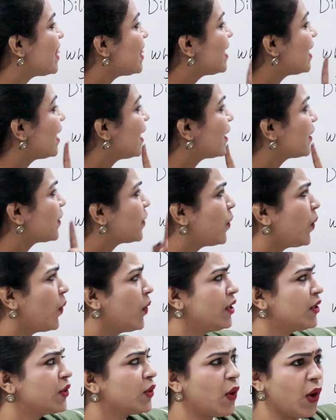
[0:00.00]
They are
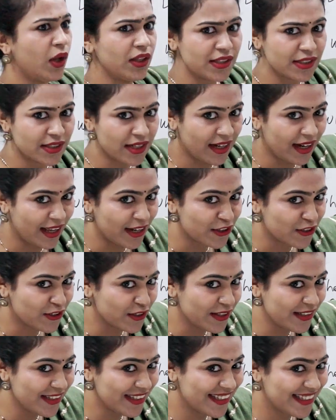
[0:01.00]
called
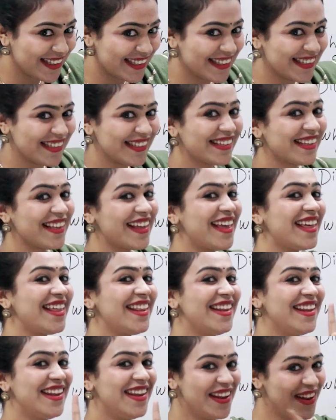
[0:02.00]
constellations.
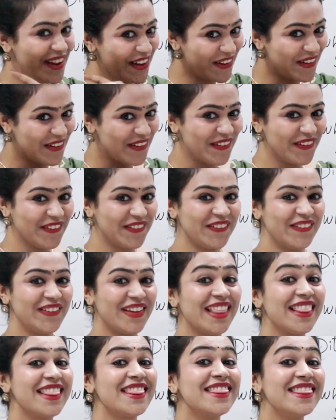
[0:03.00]
No,
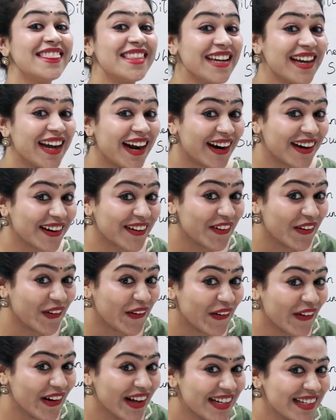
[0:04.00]
they are
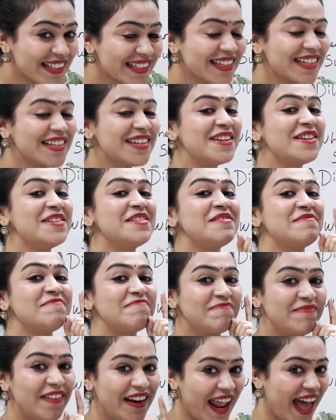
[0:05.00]
called
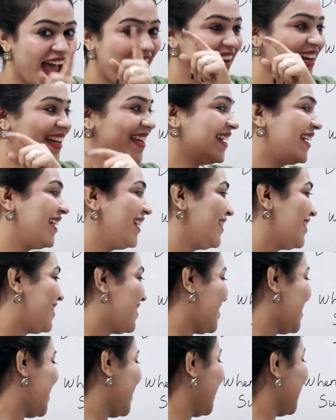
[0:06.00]

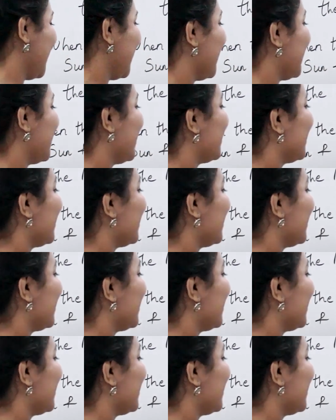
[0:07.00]
planets.